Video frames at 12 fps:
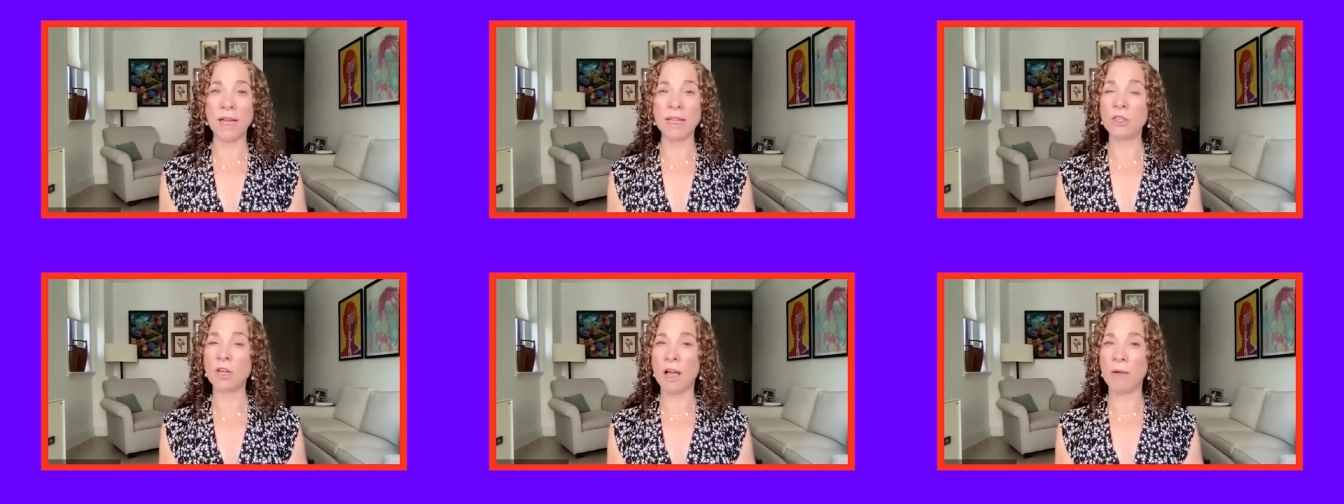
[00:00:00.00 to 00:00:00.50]

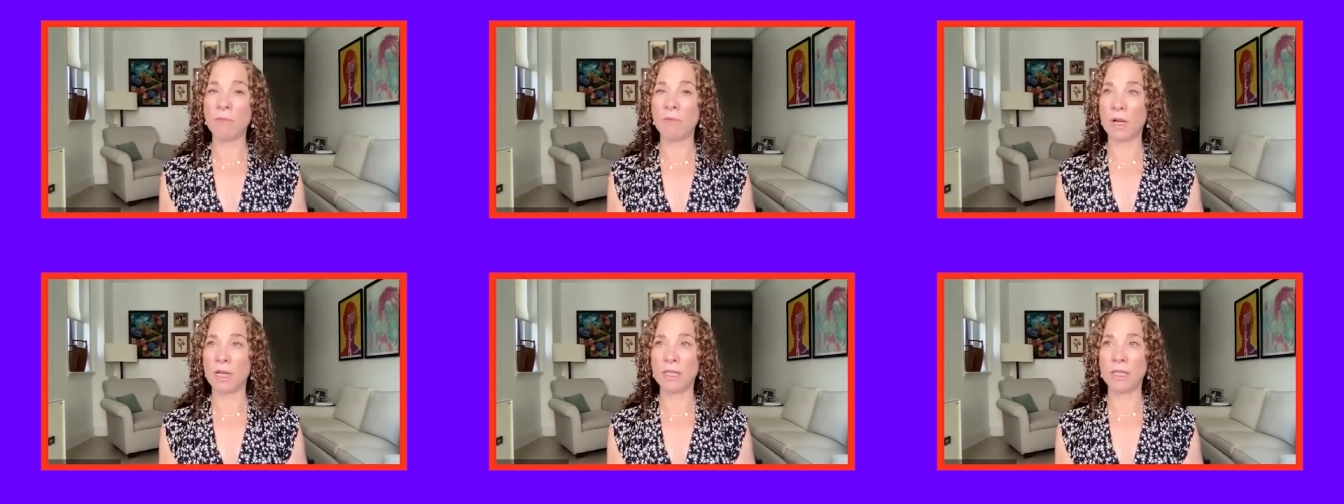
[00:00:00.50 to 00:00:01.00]
My
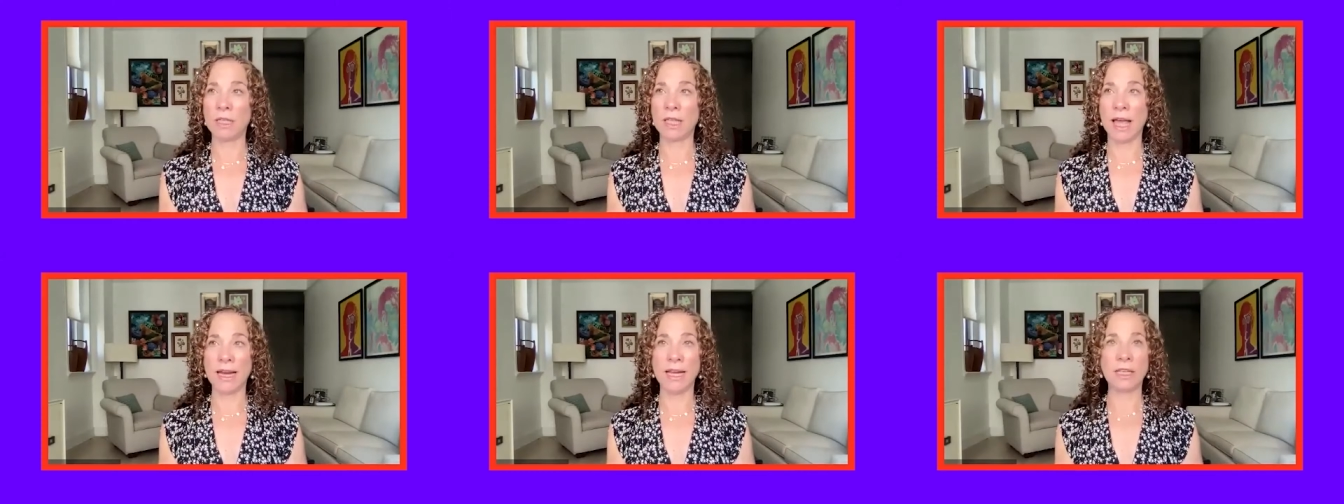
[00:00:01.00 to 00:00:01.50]
job
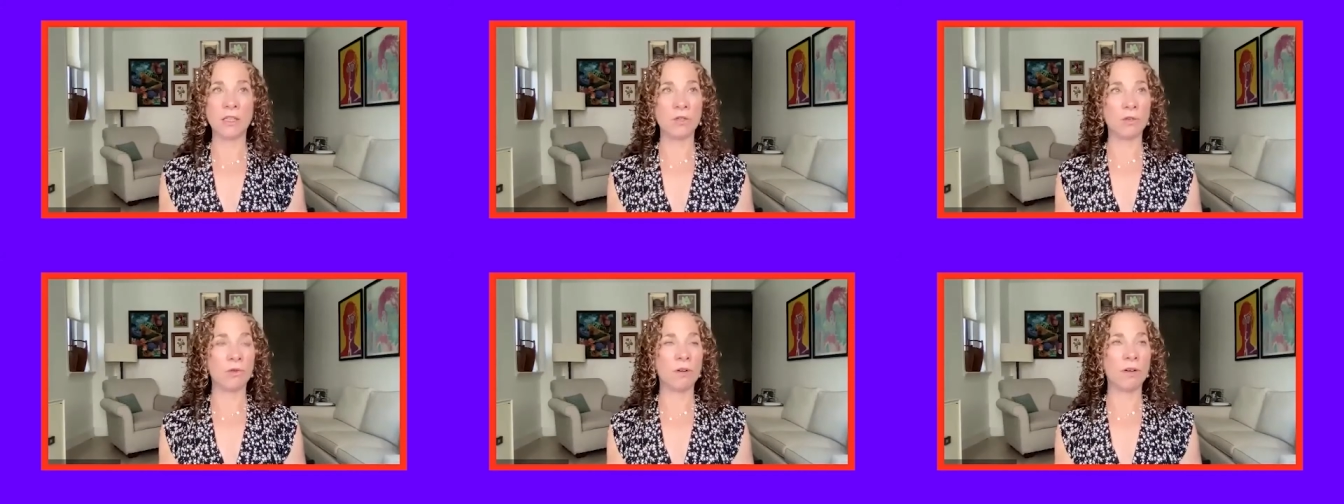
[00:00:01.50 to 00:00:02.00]
was that his
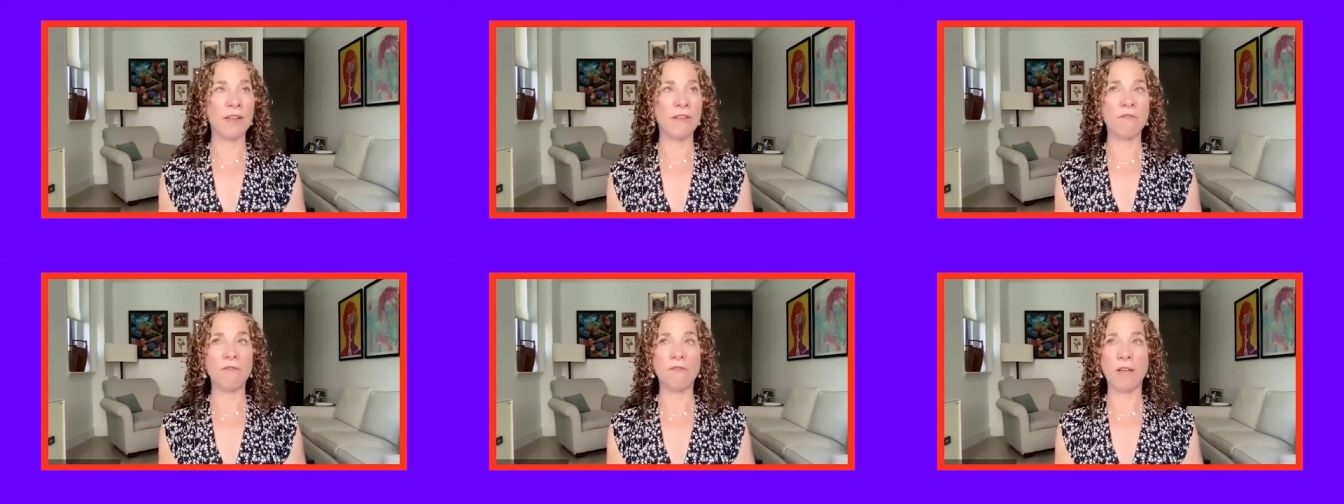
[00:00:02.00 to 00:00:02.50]

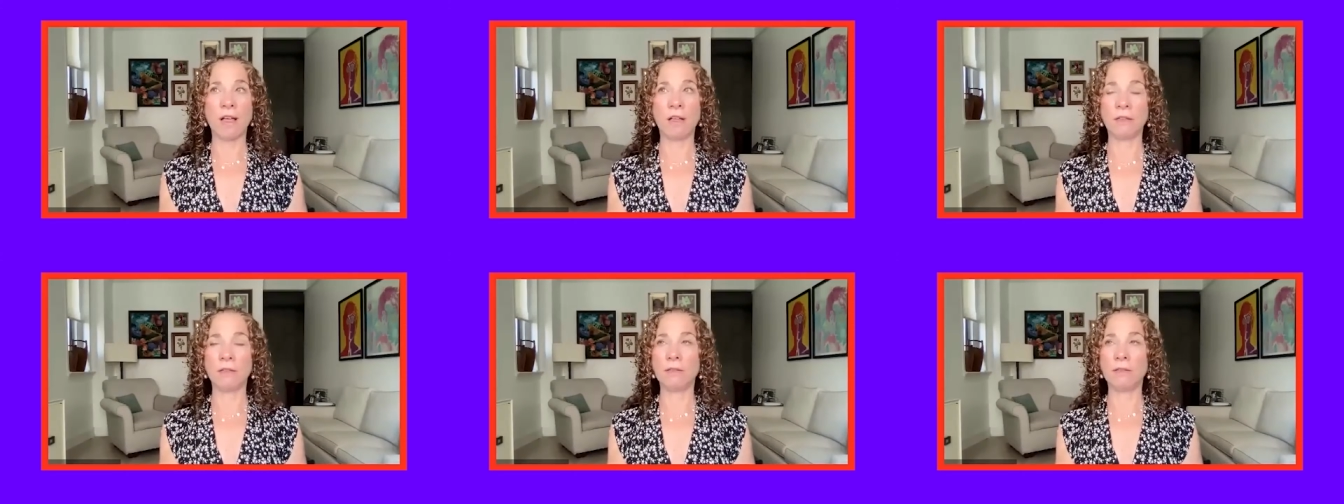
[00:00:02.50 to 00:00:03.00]
story
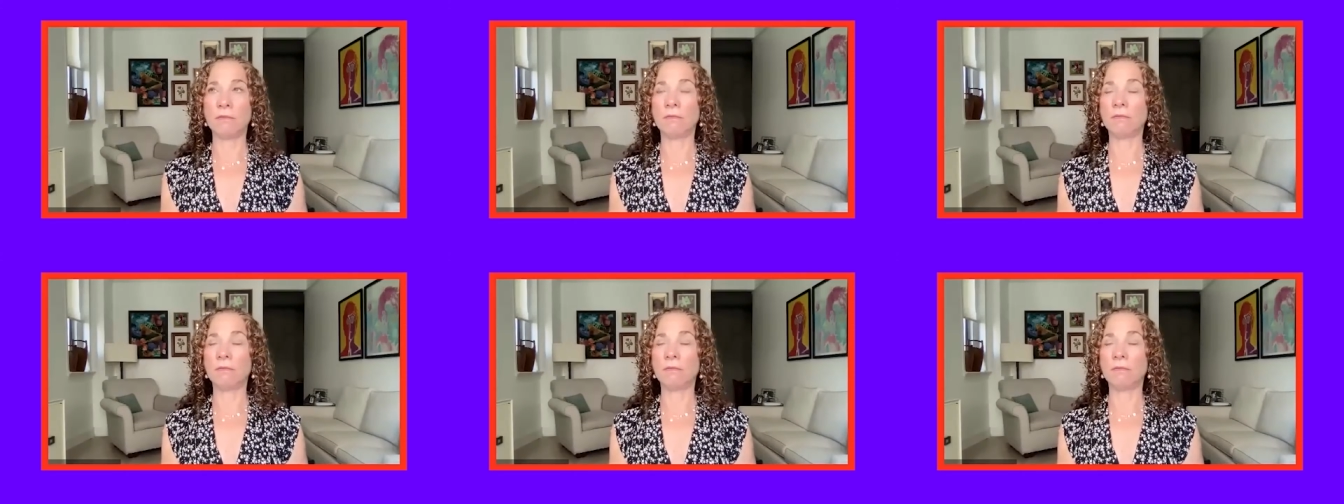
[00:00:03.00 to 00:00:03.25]
felt